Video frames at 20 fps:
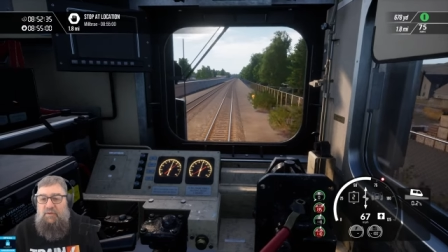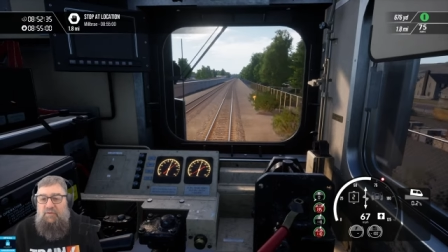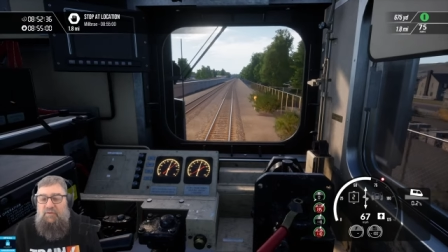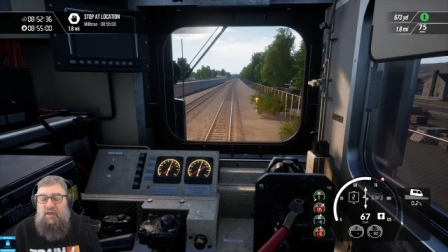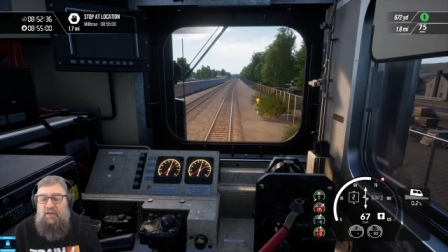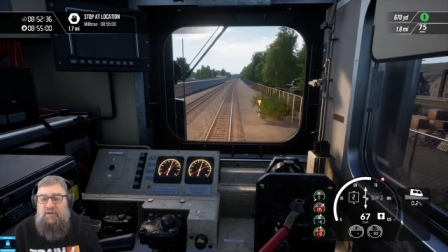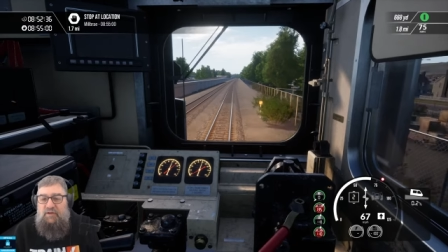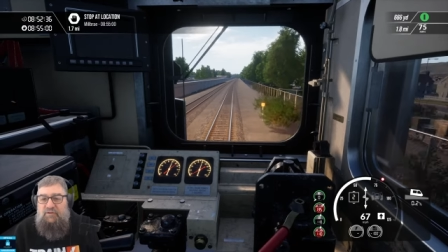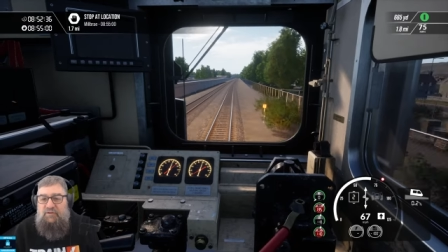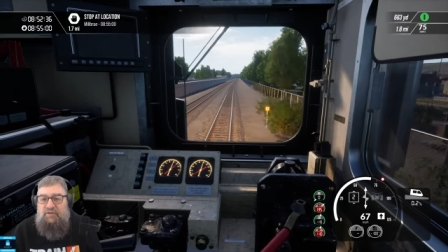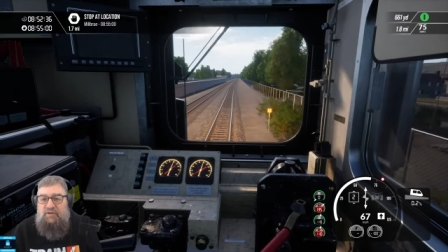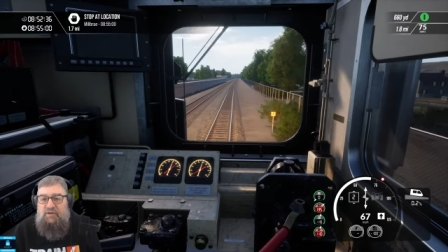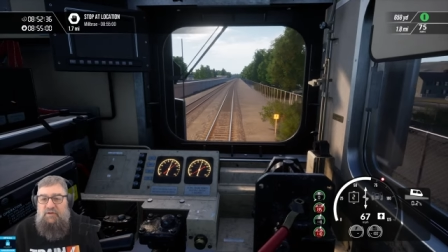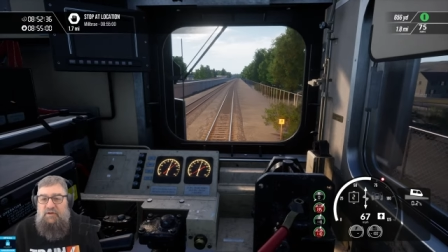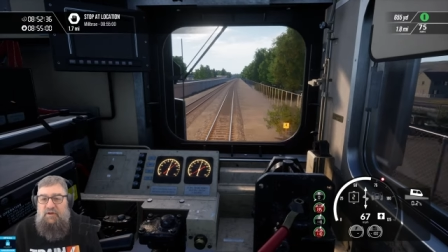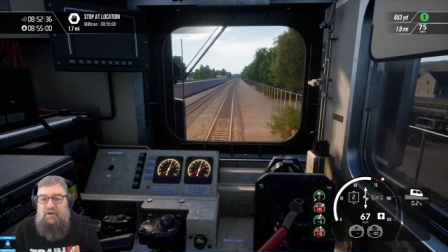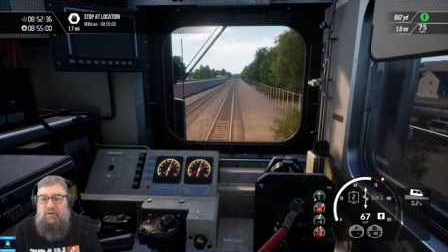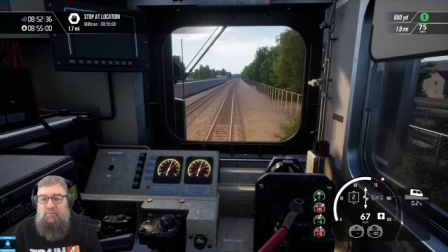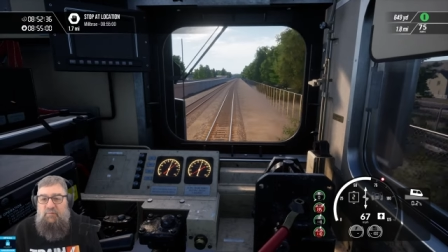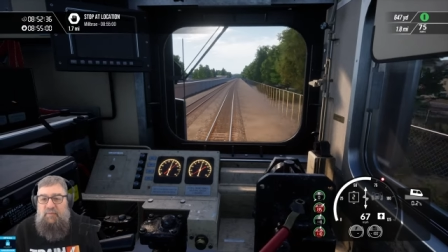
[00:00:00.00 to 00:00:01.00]
That is
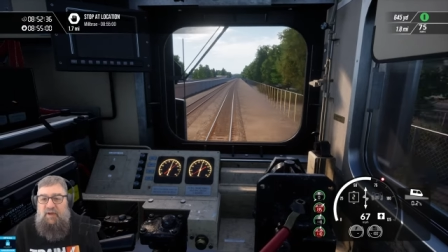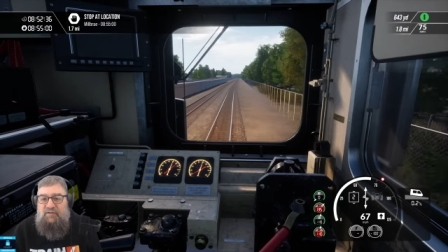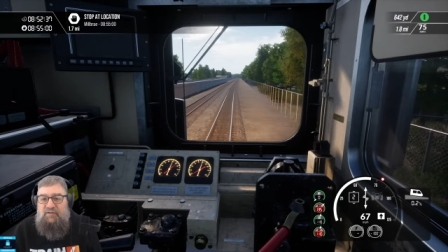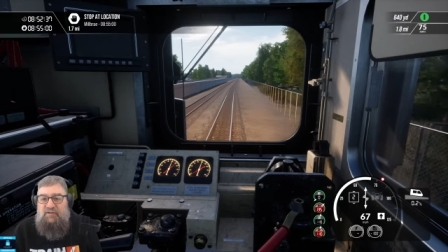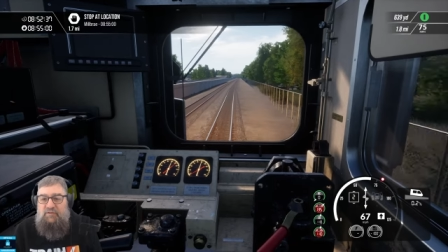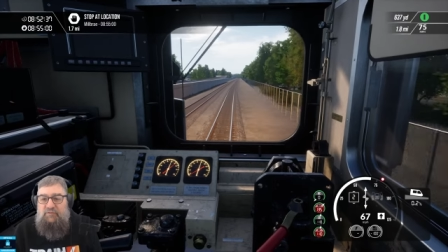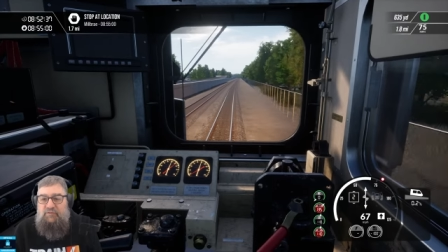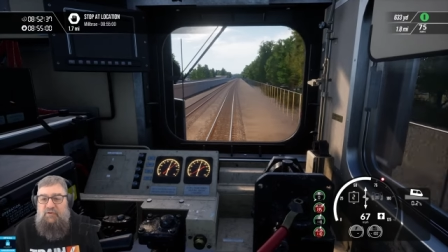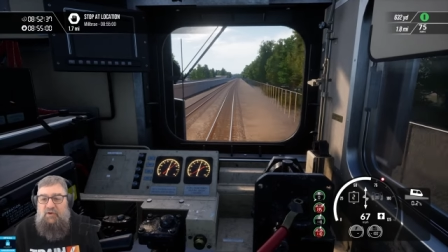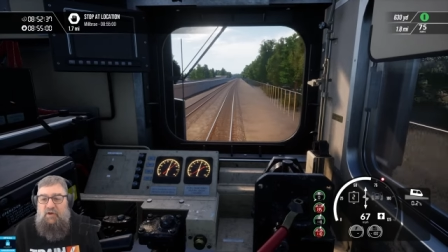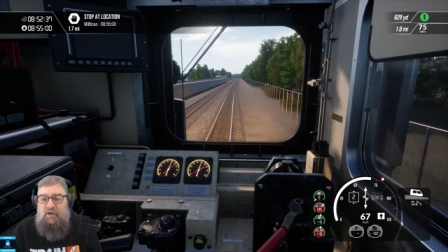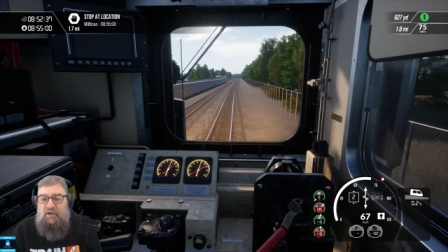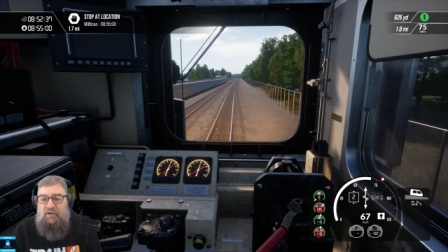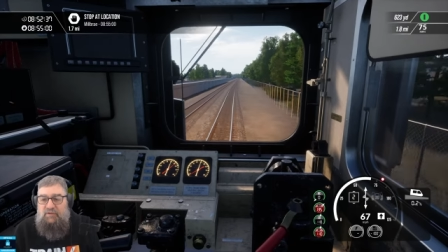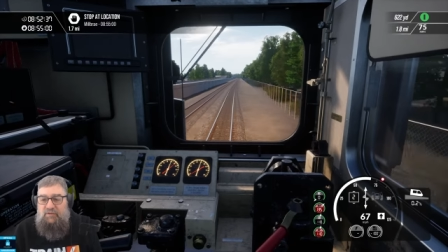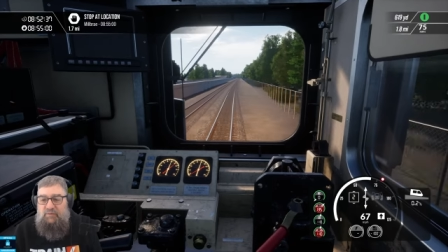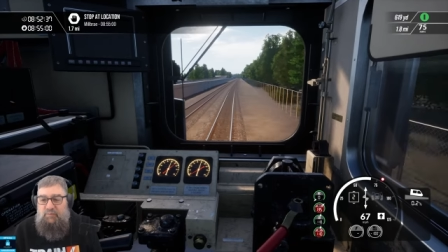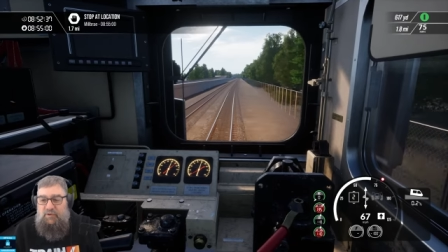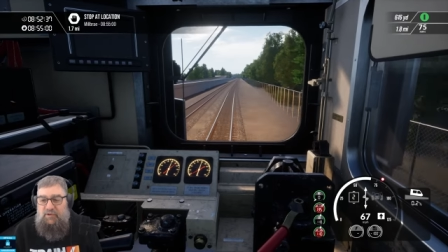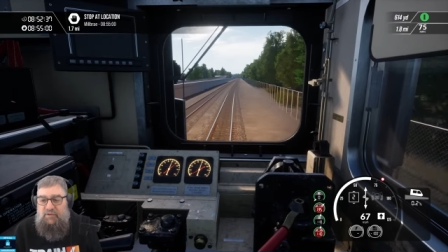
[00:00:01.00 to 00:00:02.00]
a massive
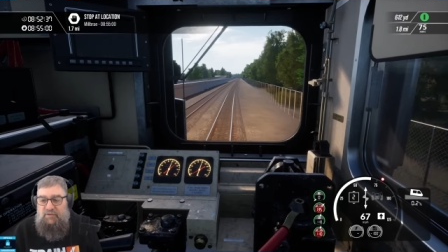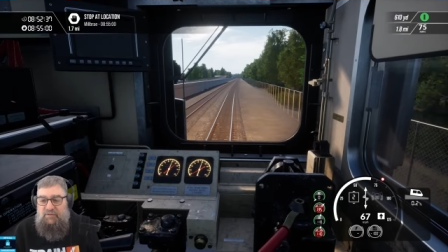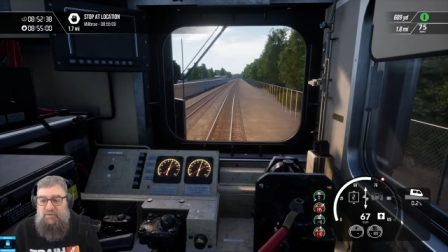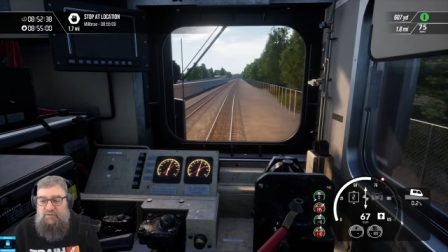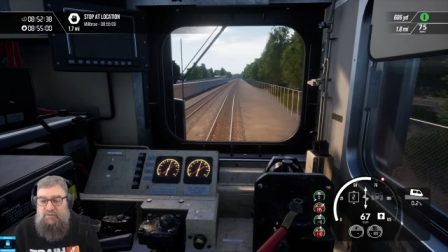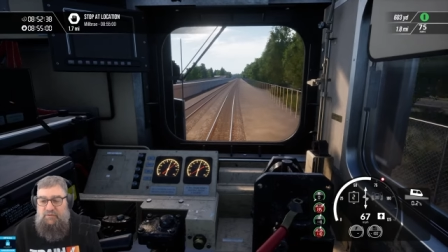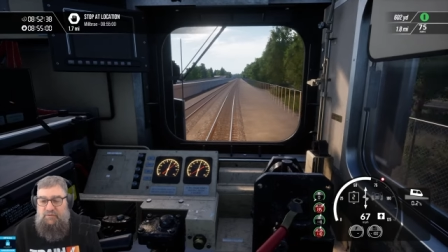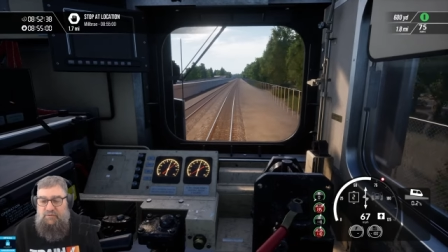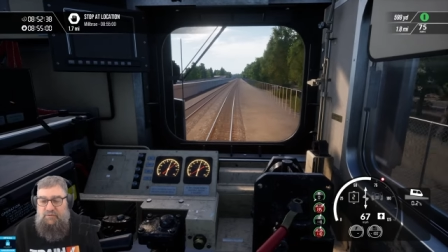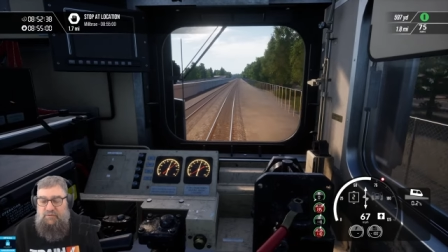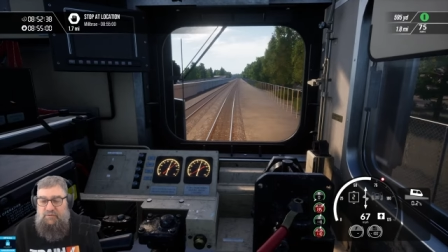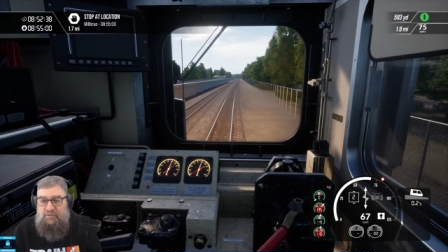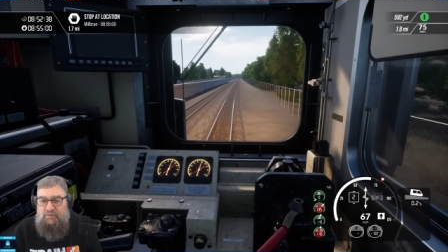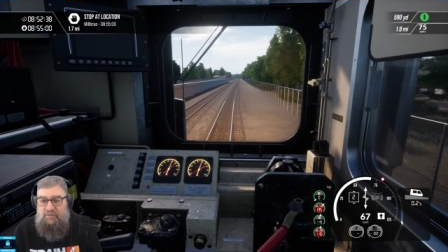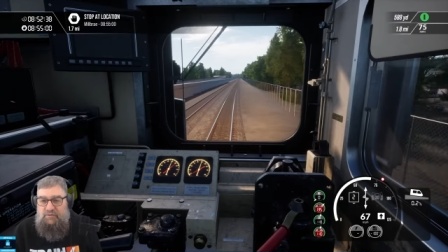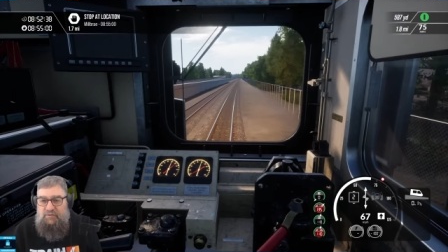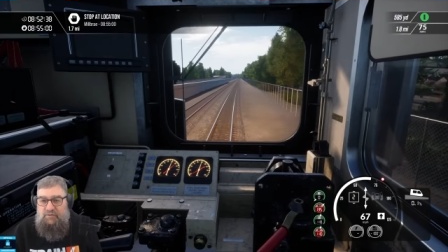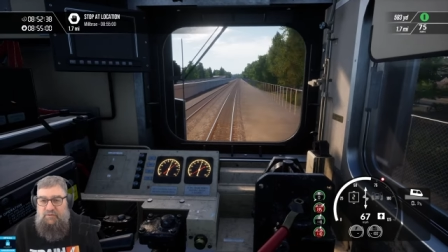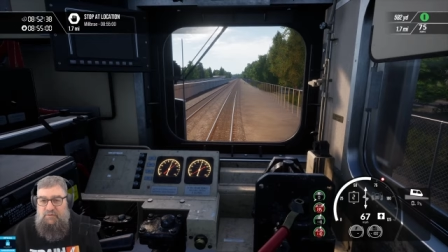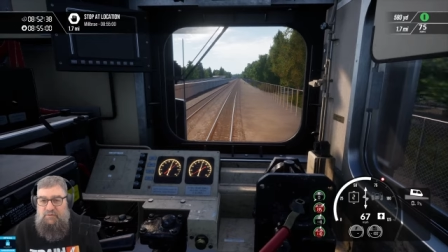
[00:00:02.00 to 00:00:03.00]
change, because the
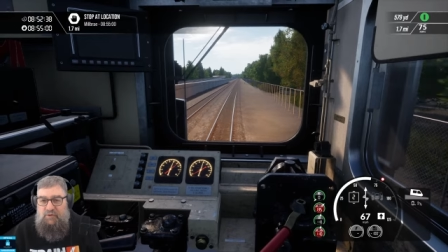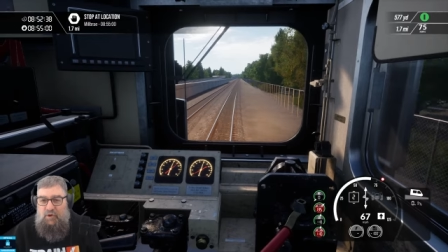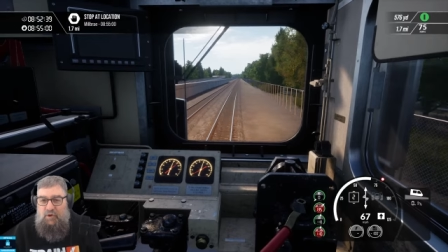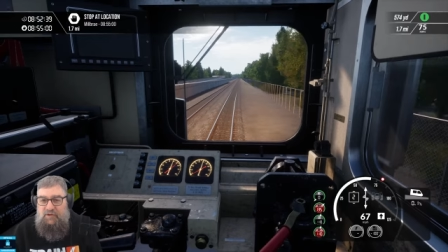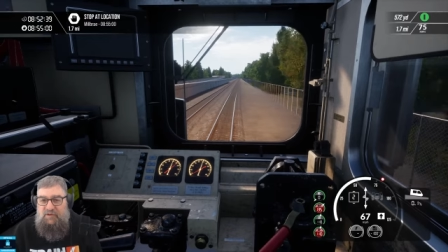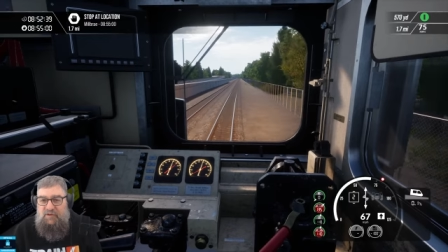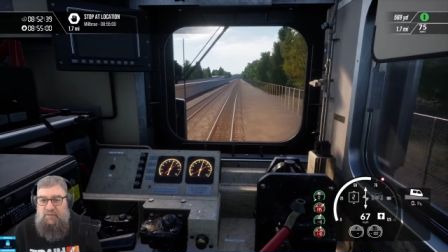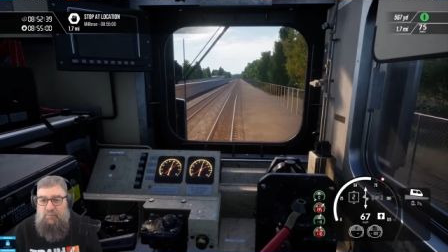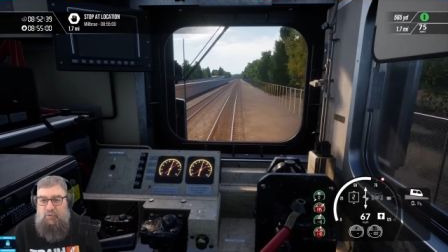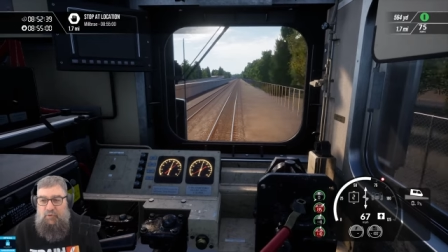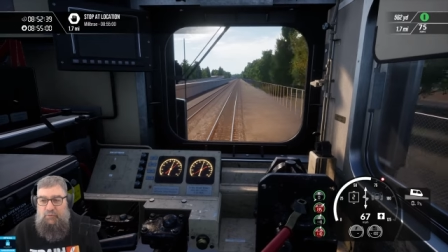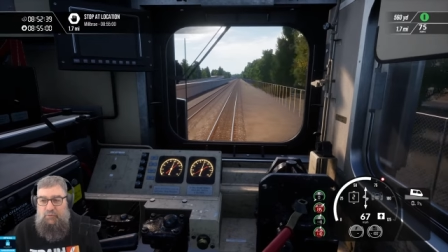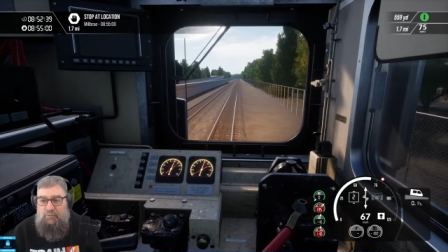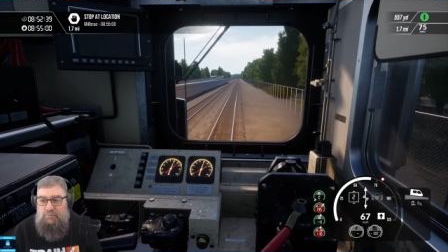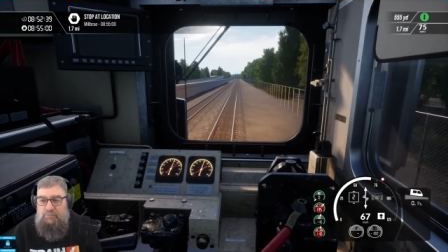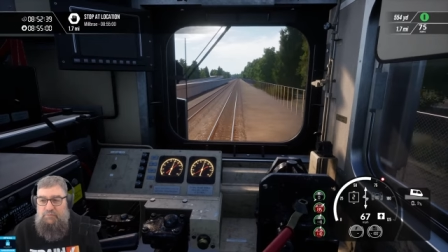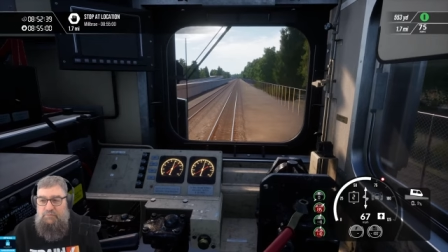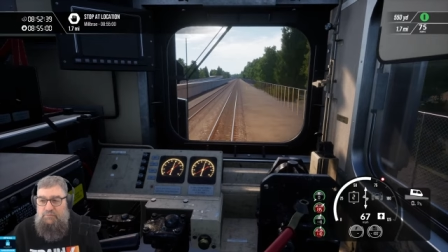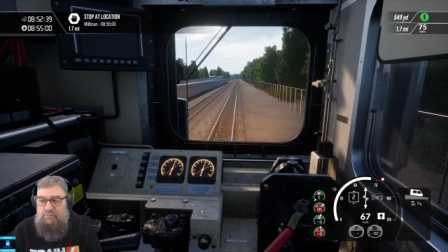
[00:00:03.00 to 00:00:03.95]
lighting model